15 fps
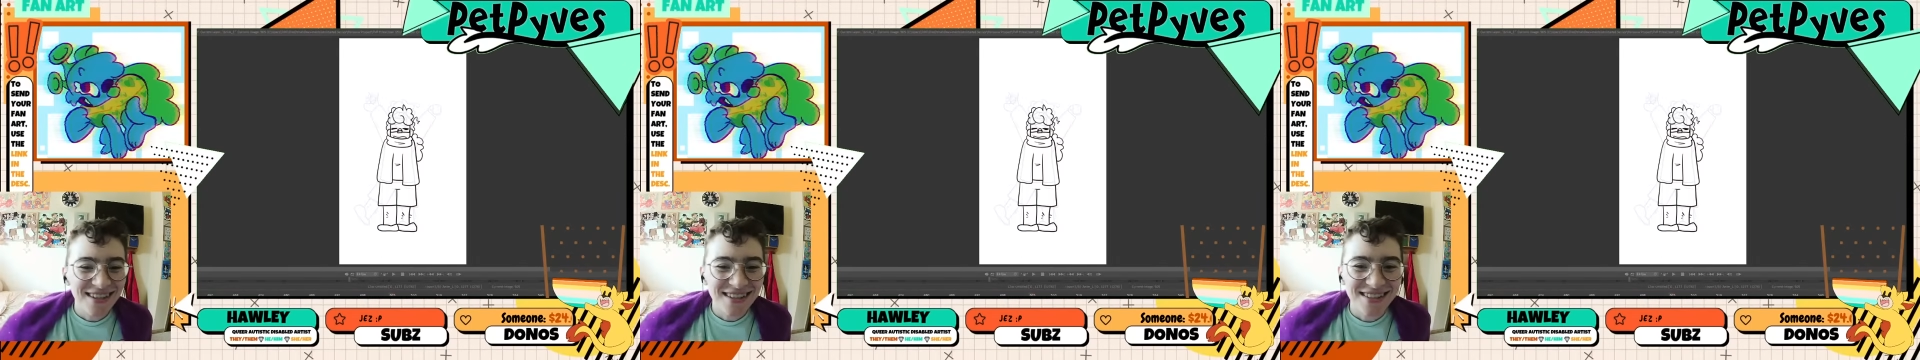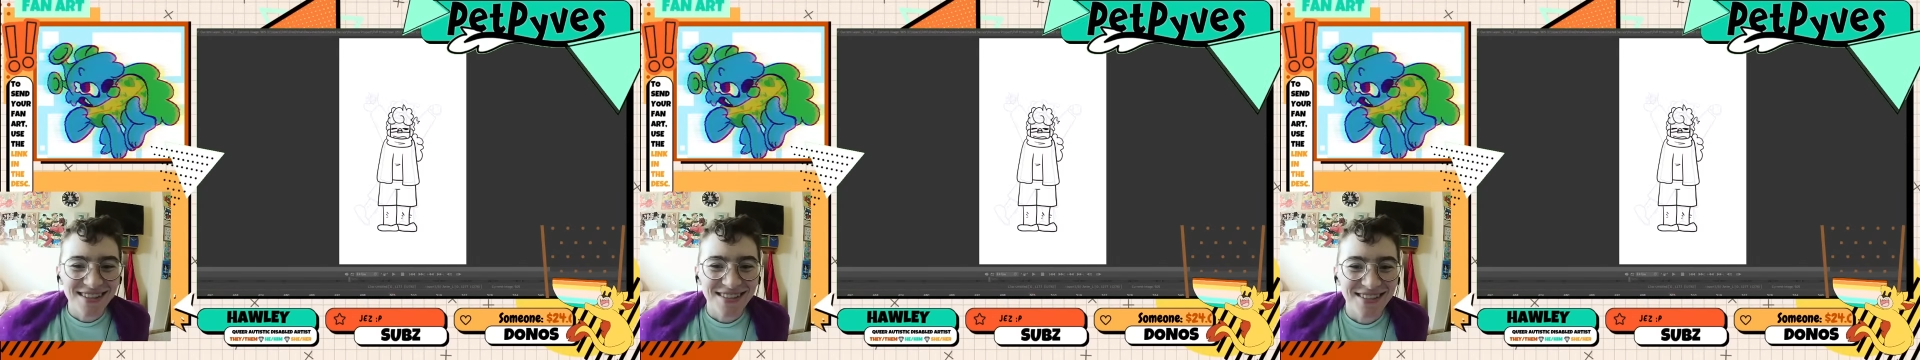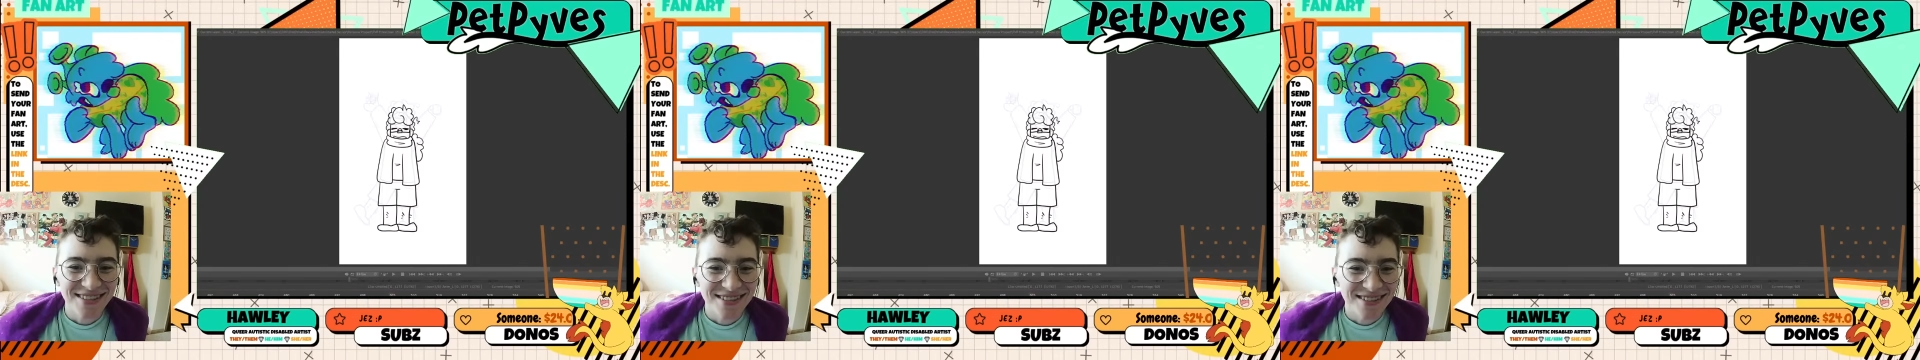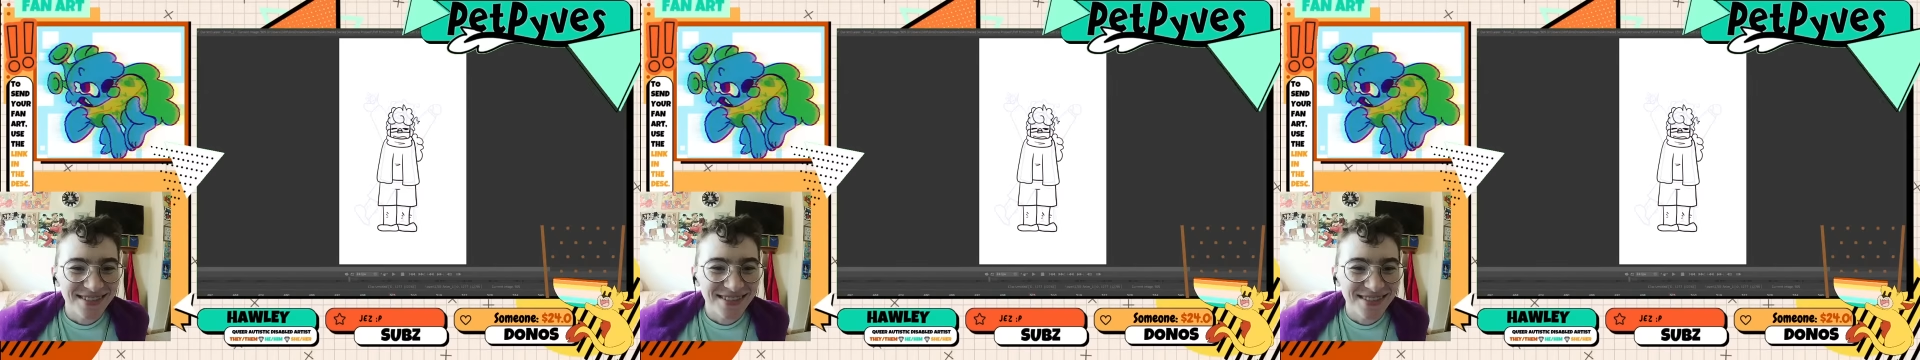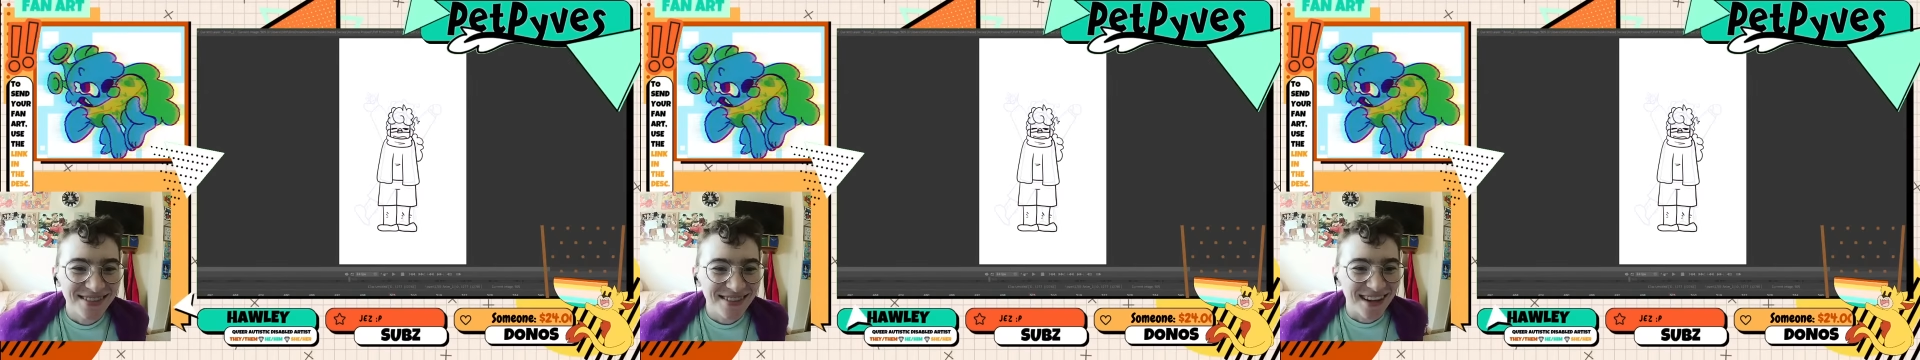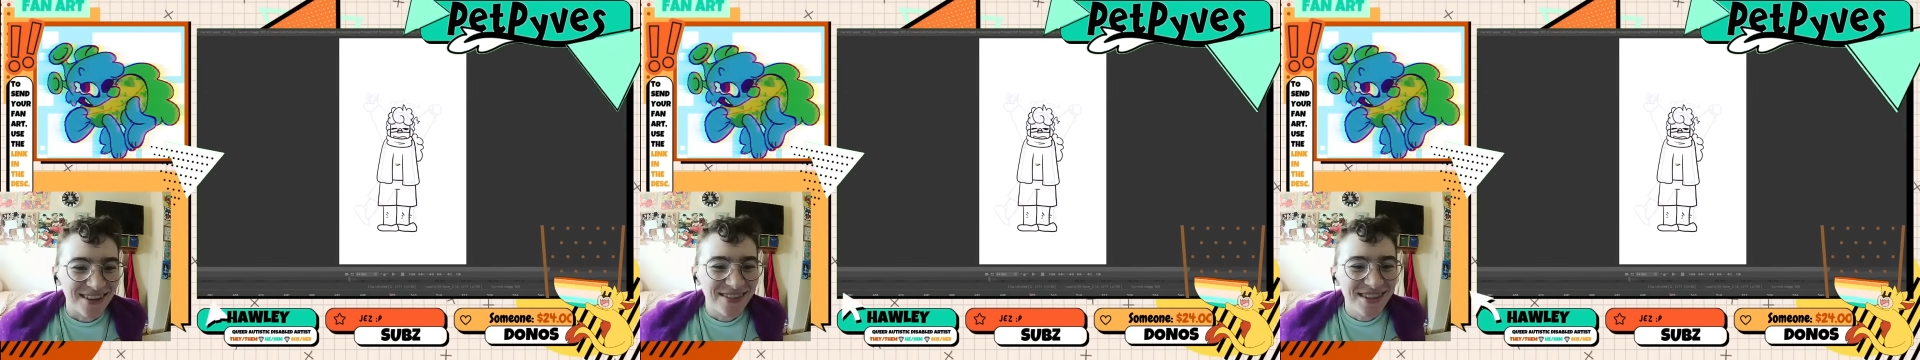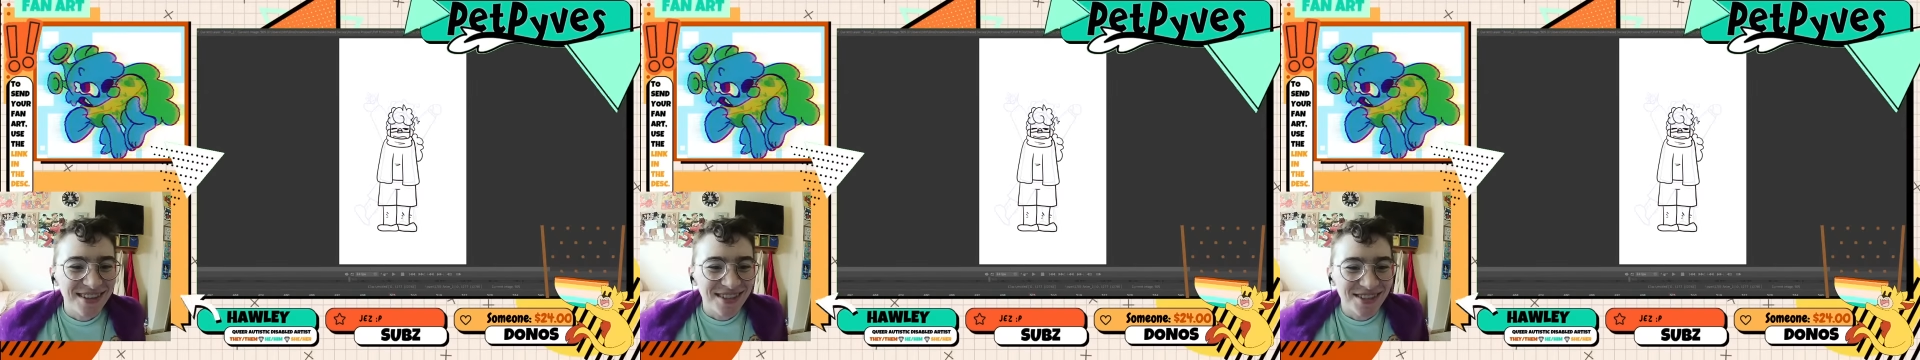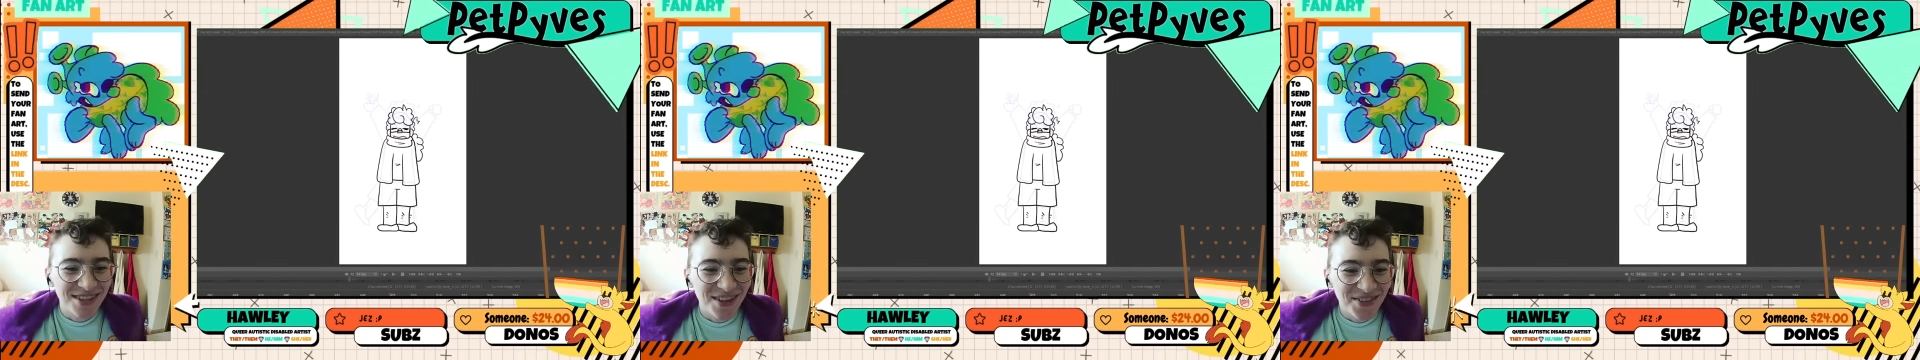
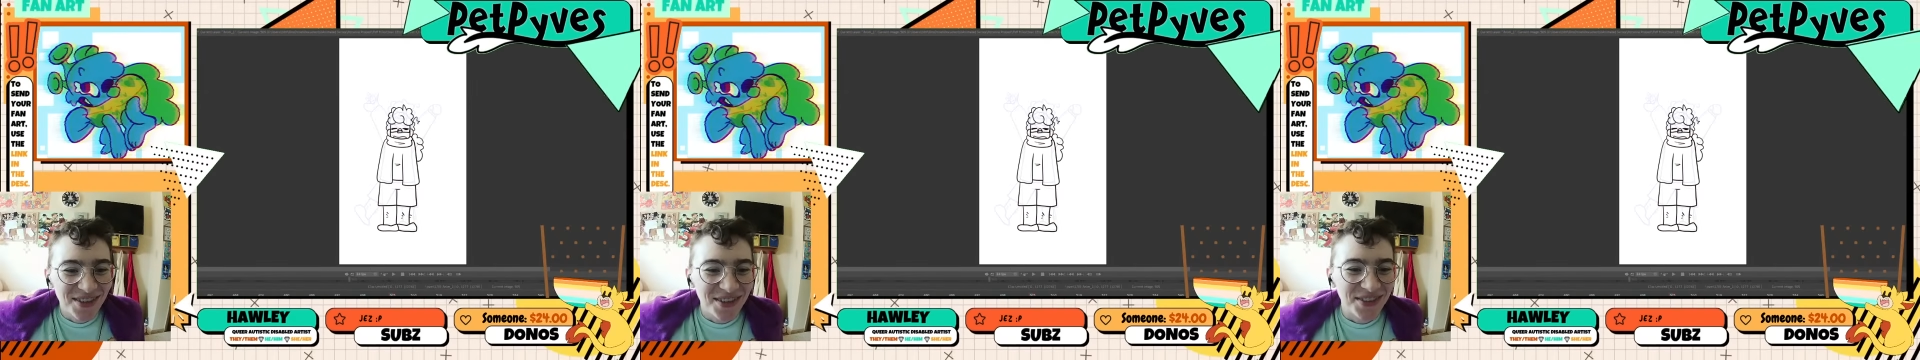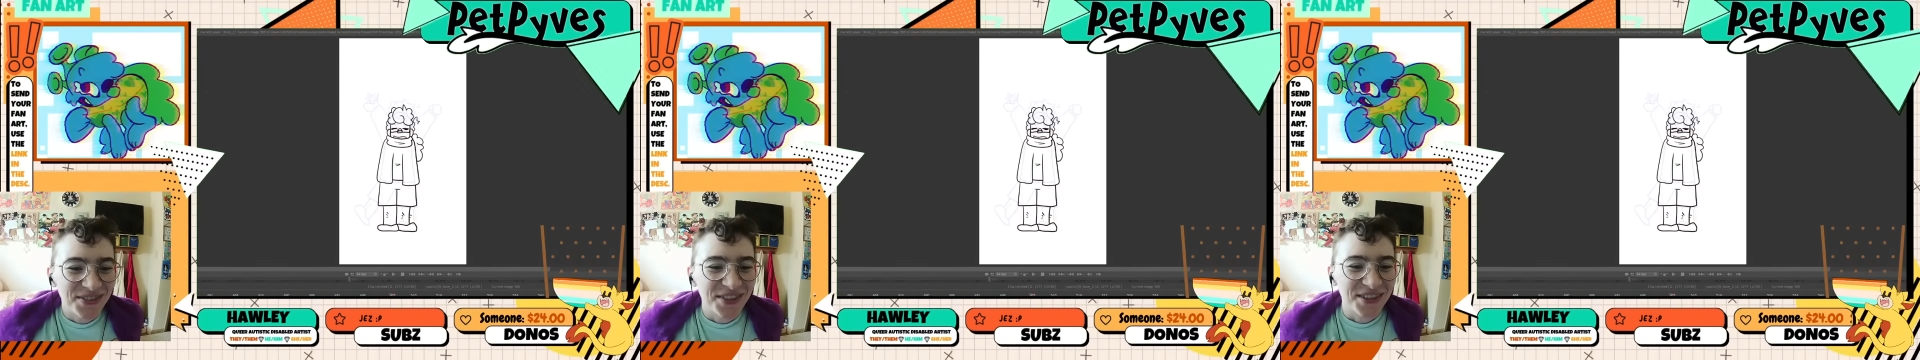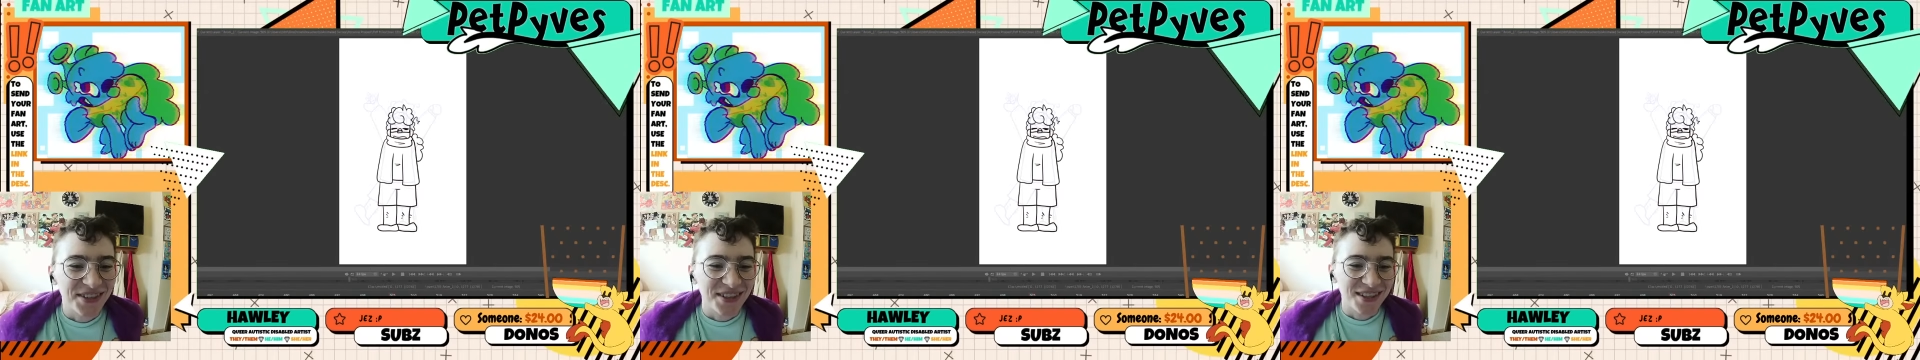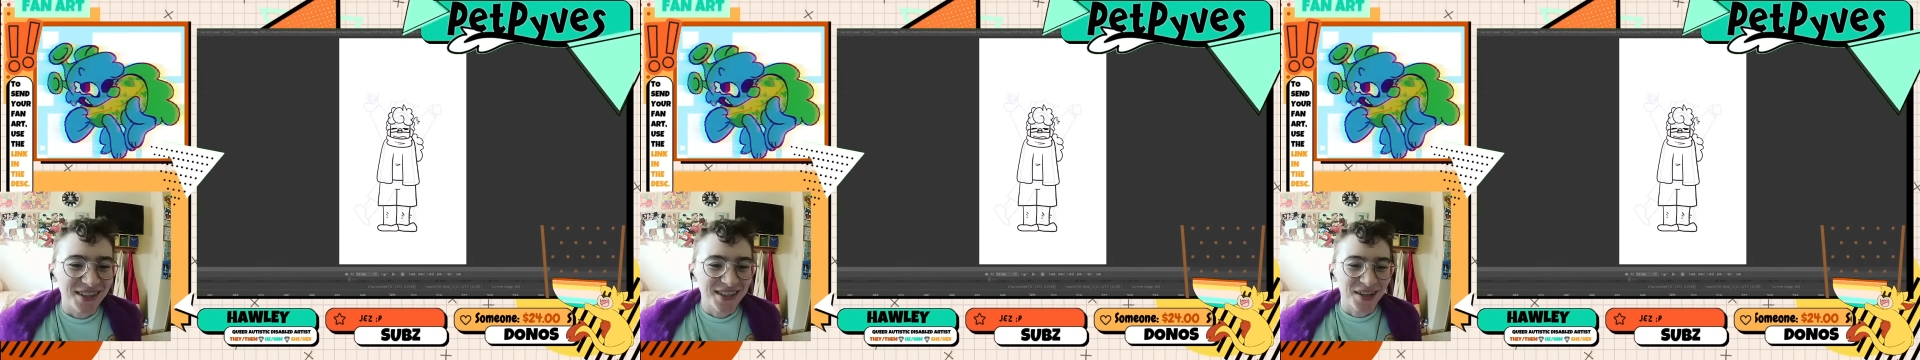to show off all the fan art,